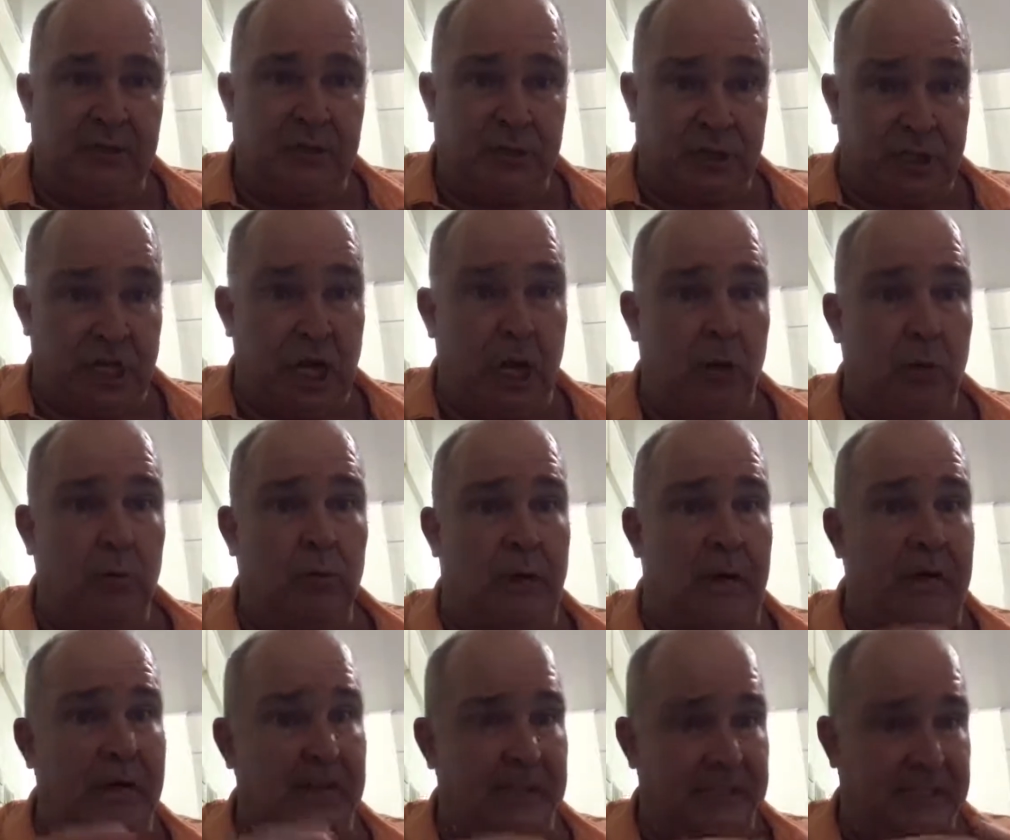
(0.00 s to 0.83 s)
show,
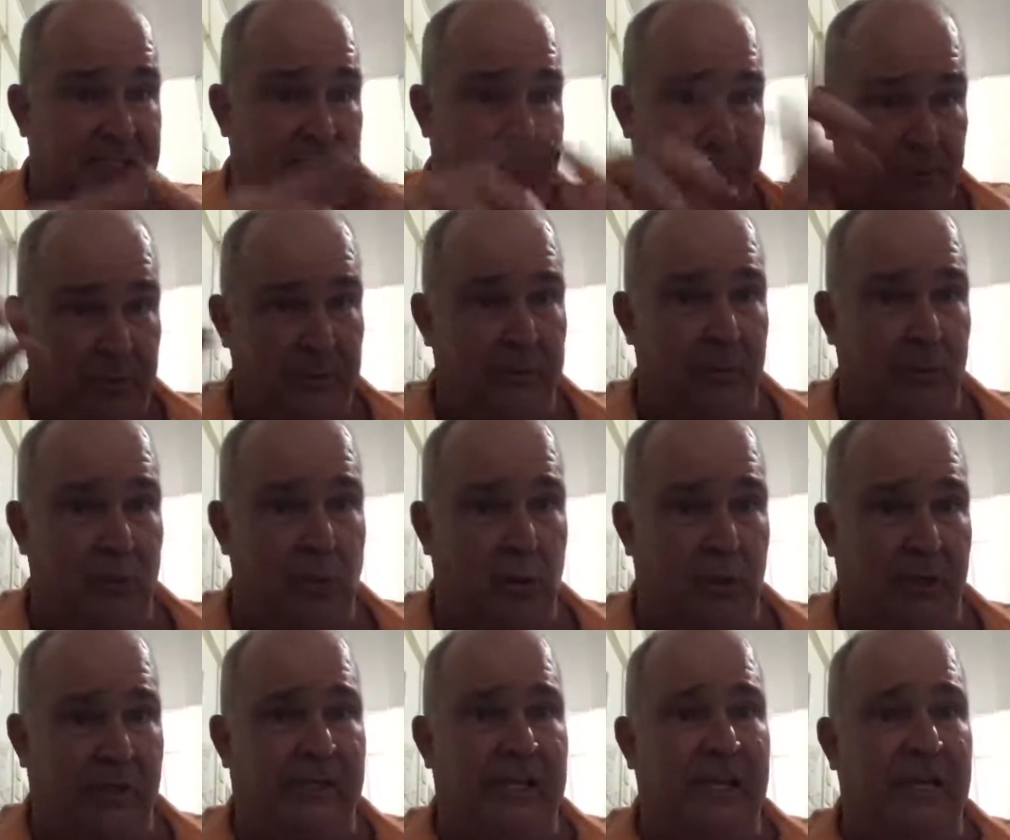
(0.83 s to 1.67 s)
right, as the
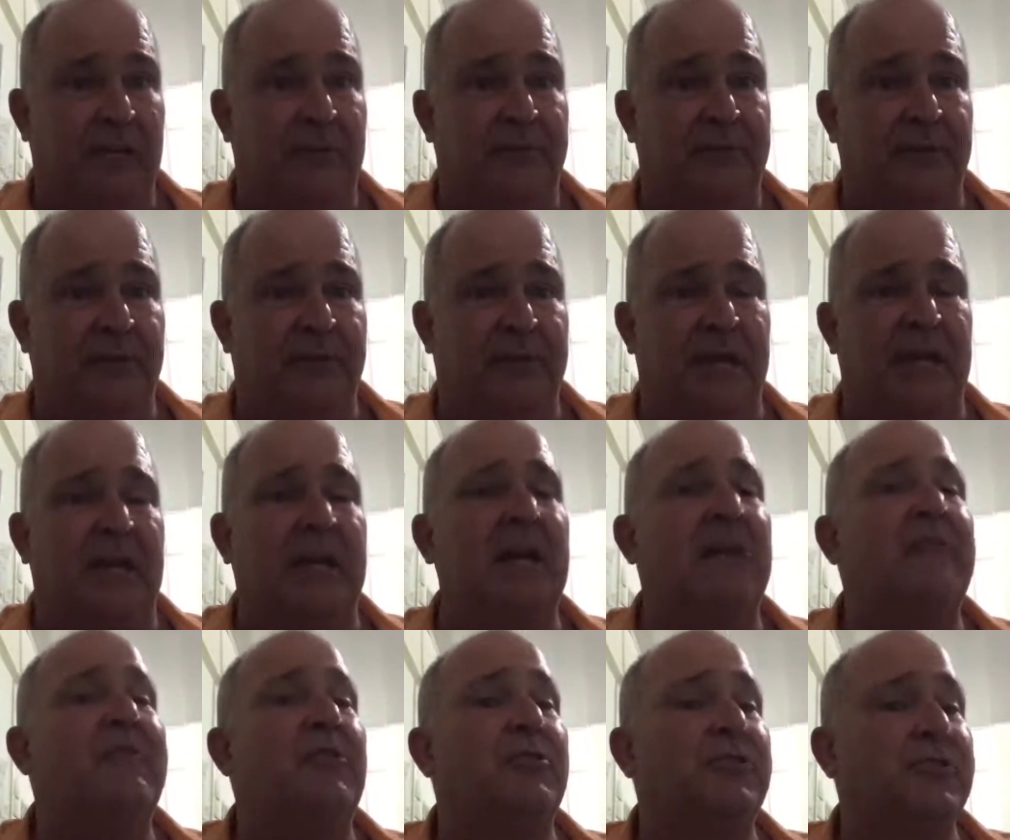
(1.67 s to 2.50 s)
pre-recorded interview thing,
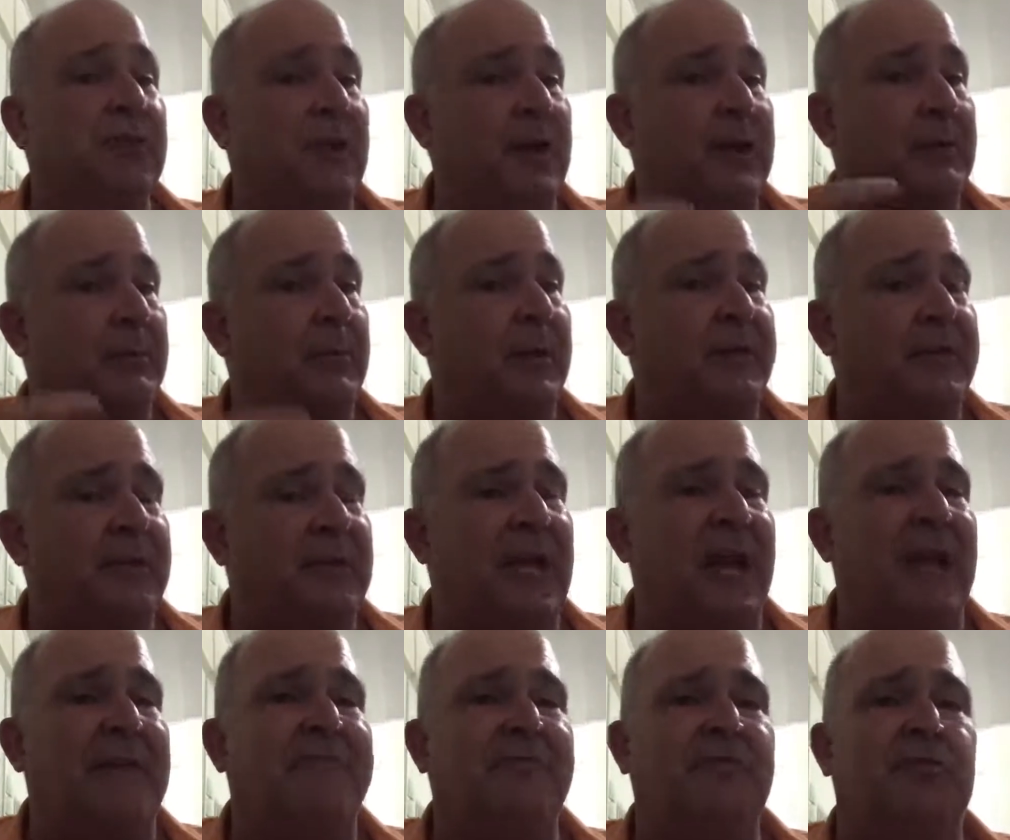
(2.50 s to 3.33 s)
and I've also had him on the
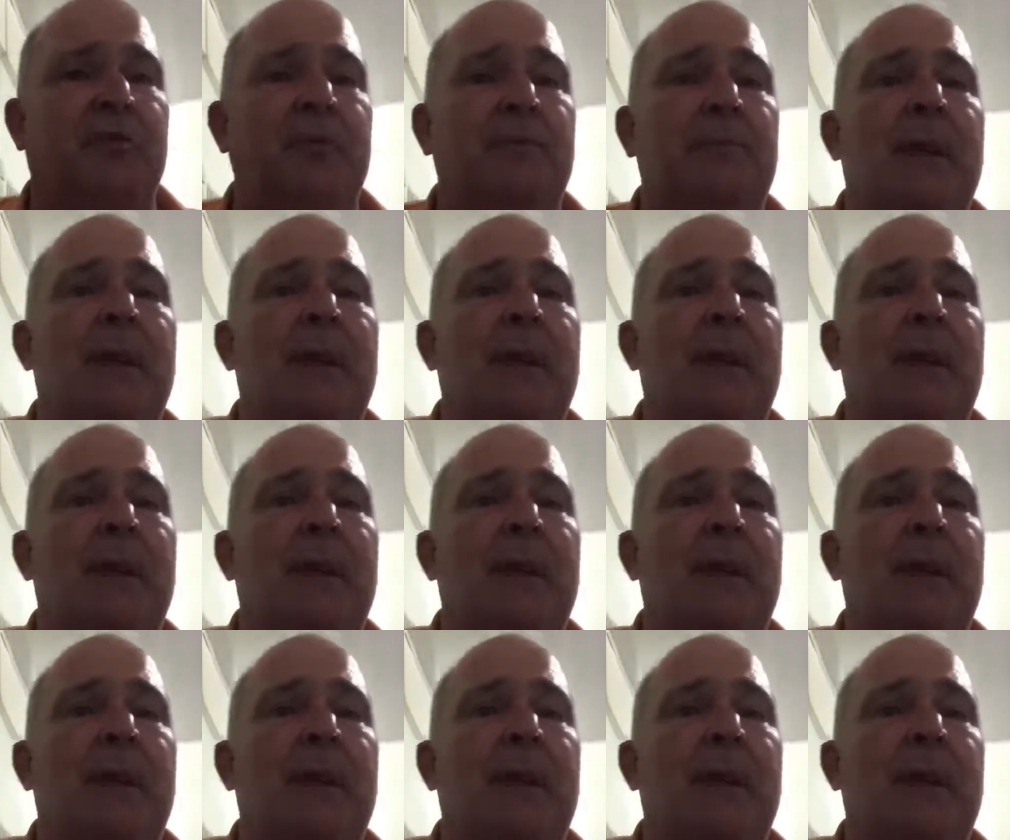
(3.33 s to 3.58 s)
live stream.